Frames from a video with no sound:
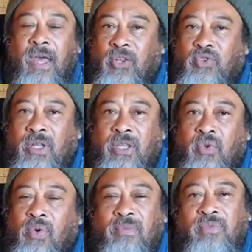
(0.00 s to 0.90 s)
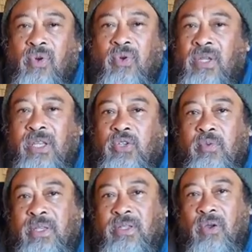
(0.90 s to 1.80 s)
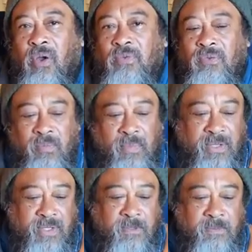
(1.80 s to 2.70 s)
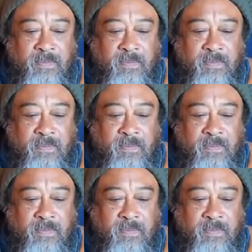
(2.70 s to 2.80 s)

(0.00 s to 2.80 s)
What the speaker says: Actually, you have no need to be a sorrowful person.